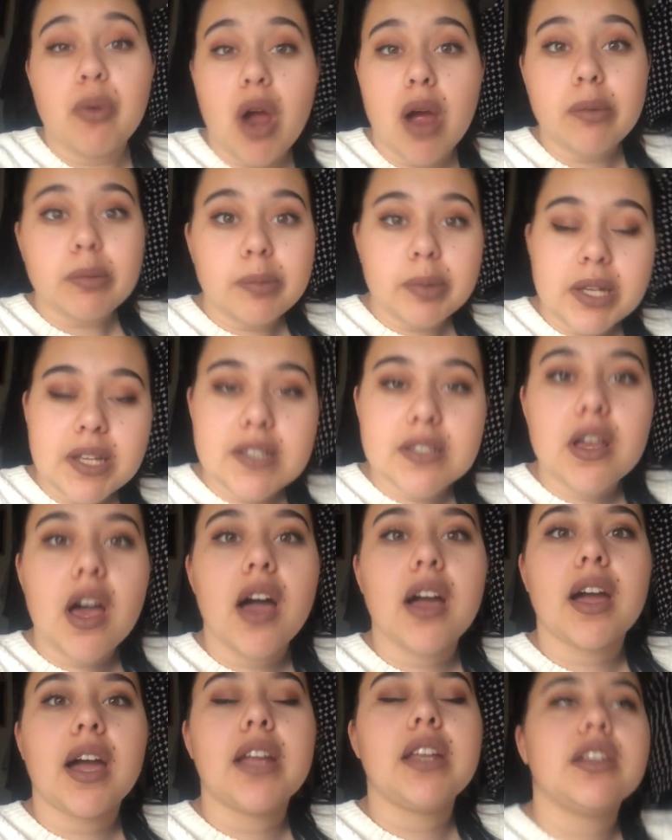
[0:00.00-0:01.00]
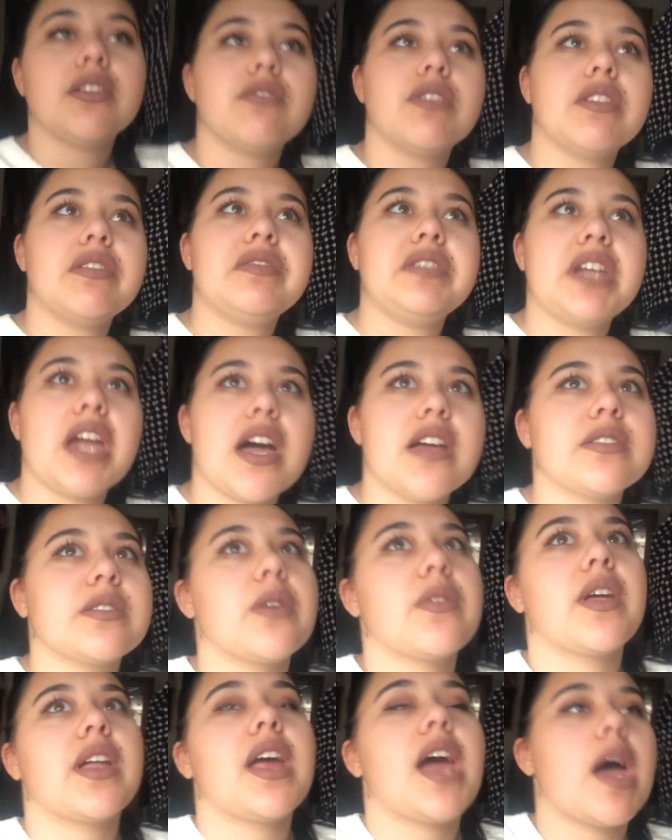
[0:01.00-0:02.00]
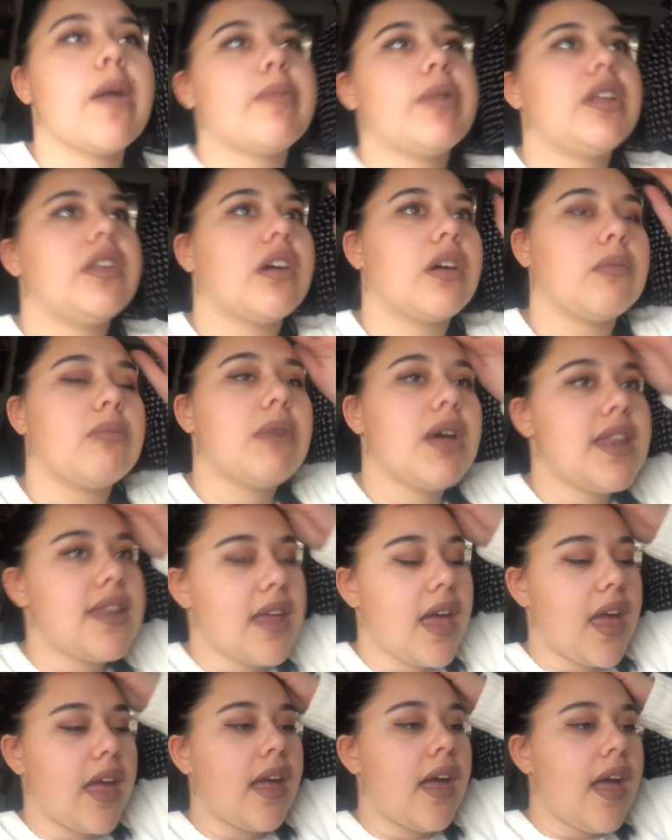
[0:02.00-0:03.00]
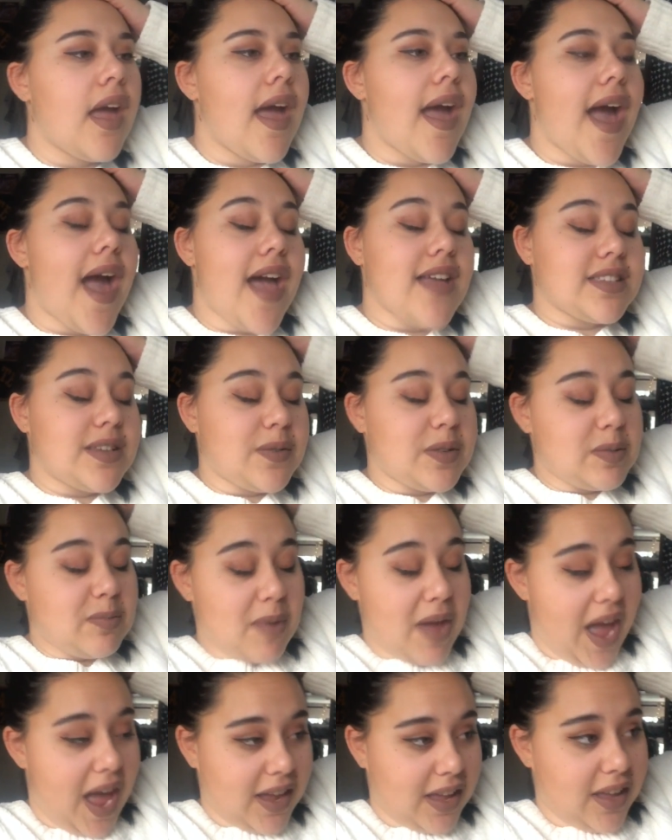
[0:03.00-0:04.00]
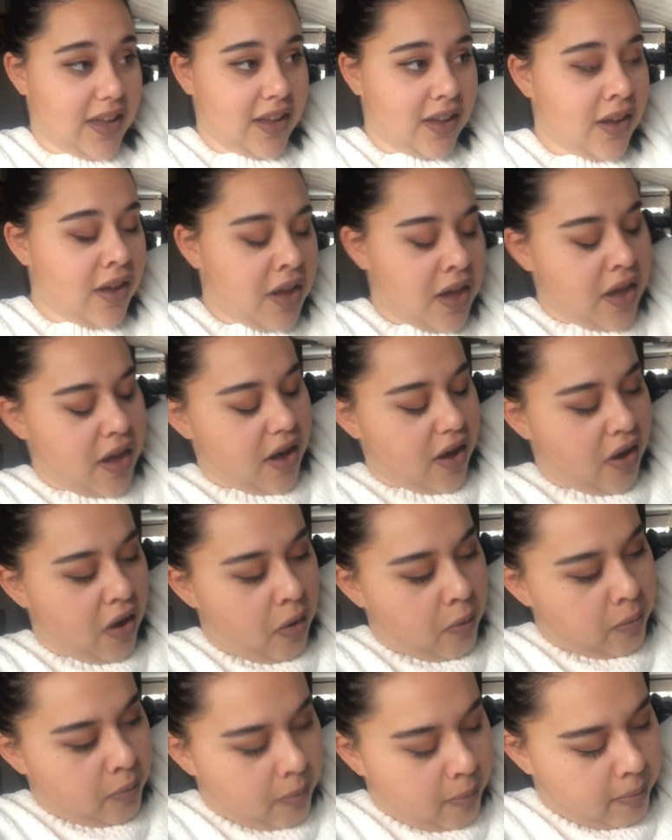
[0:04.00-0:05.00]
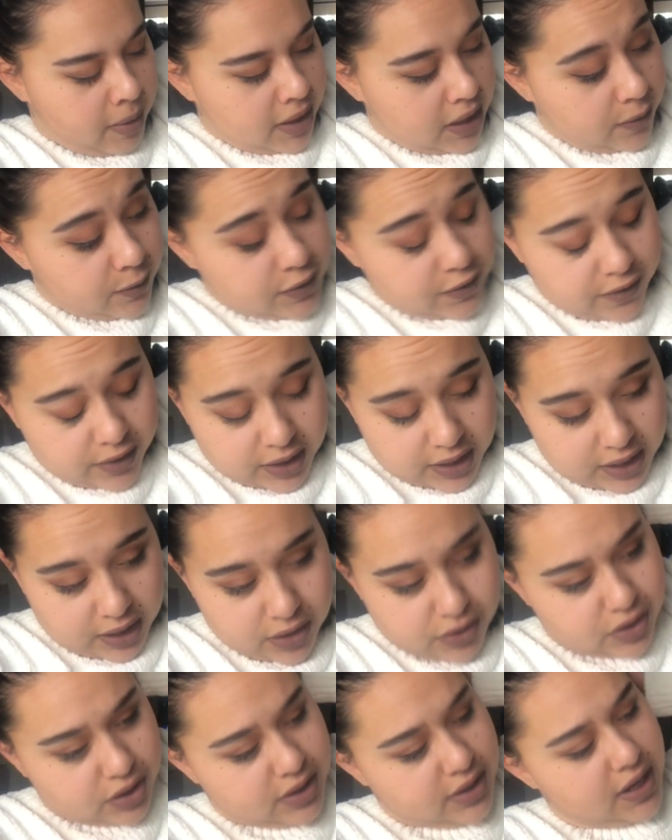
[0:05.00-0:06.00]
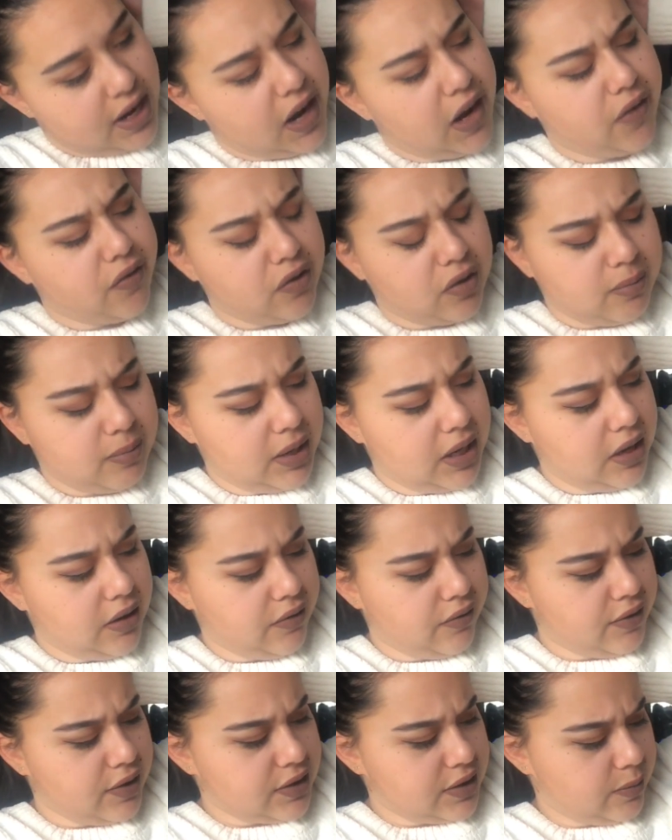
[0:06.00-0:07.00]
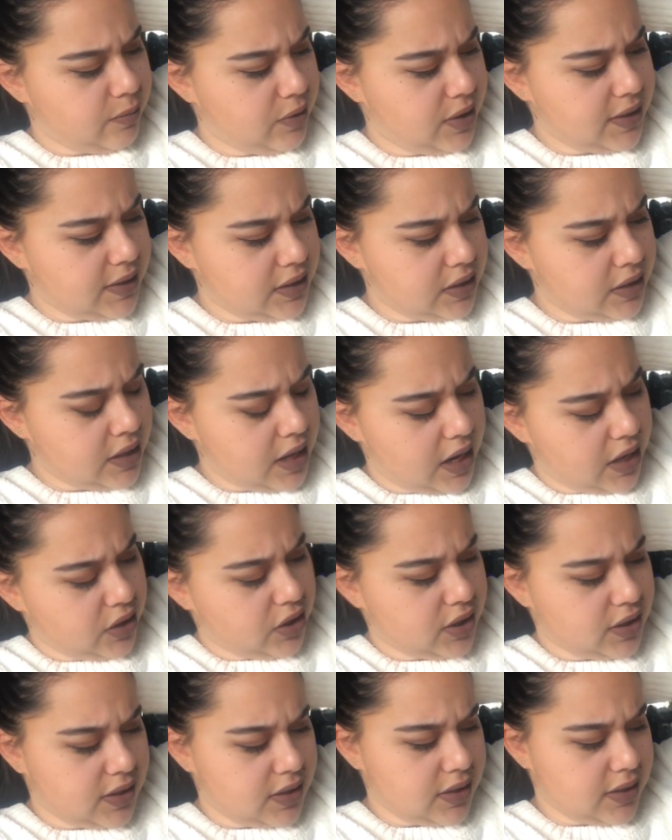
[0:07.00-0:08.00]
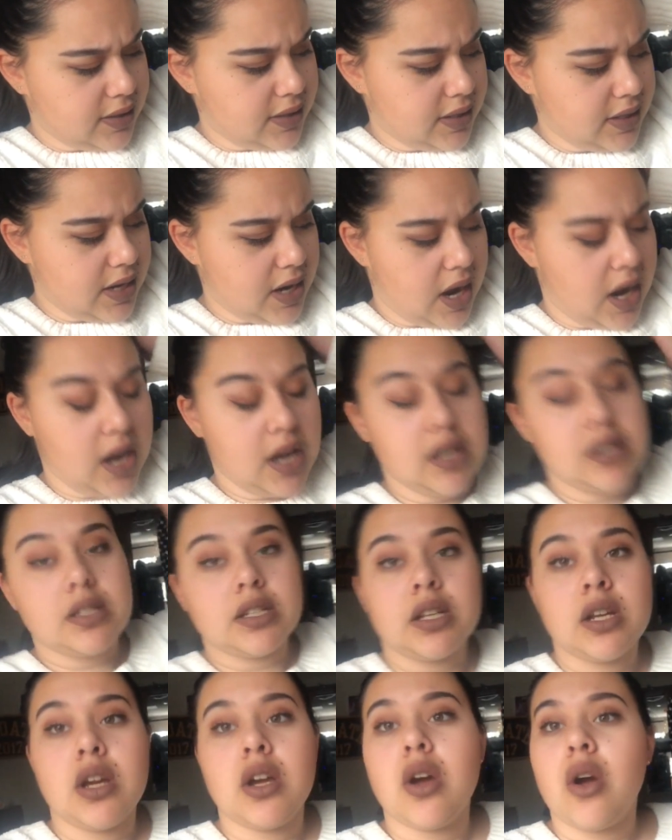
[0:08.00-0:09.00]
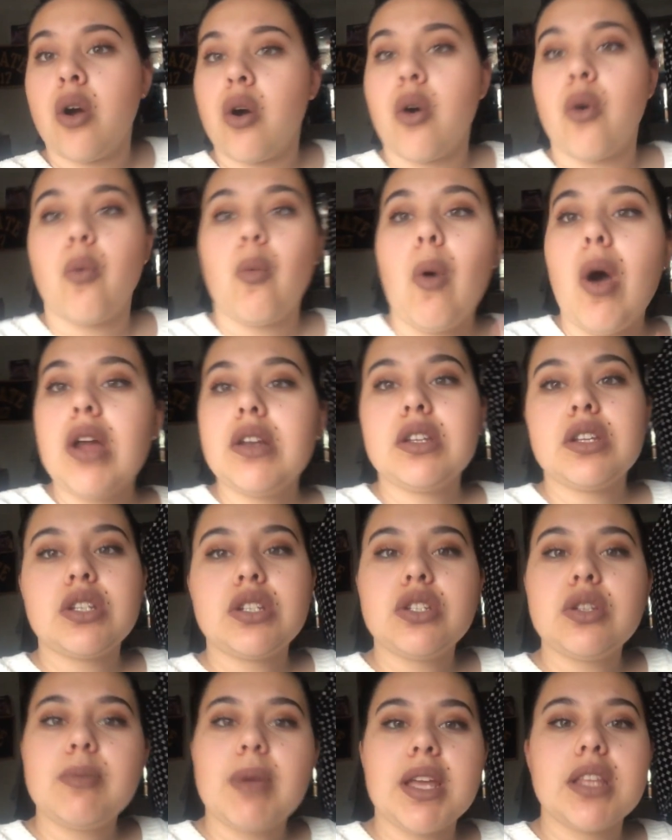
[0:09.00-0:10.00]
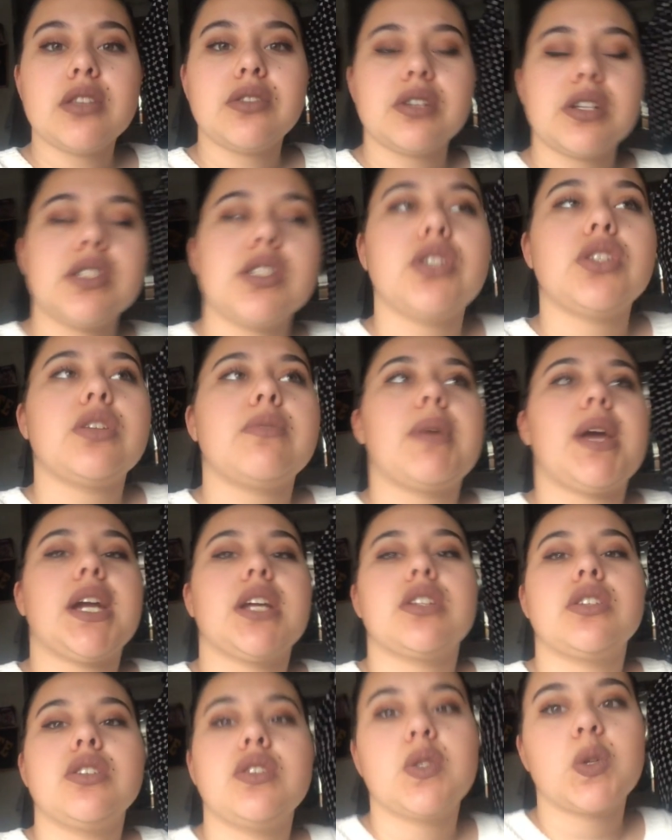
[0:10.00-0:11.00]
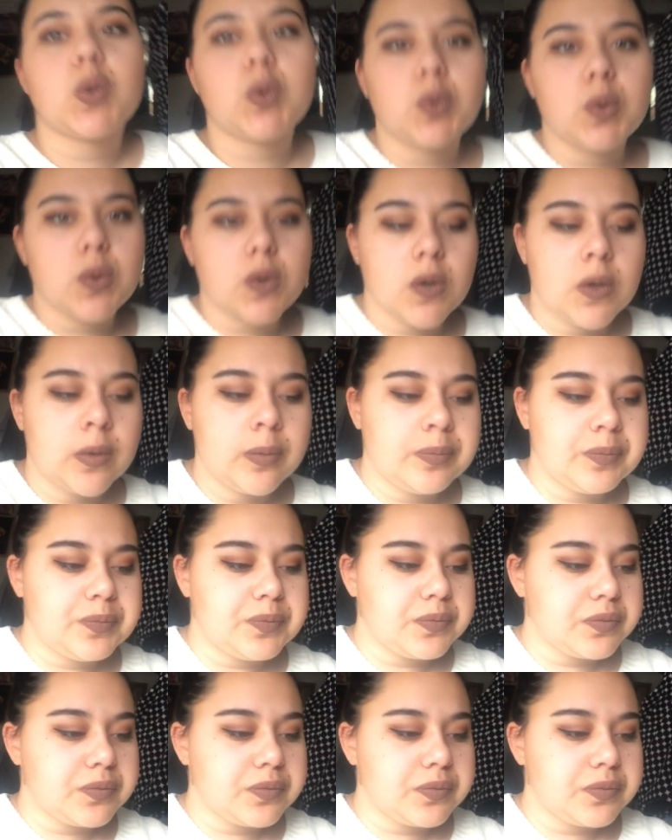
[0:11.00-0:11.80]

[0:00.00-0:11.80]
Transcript: probably saw kind of the fiasco that happened on Monday as I was packing. Monday was a very anxious day for me. For some reason, I just did not want to make the transition back to school.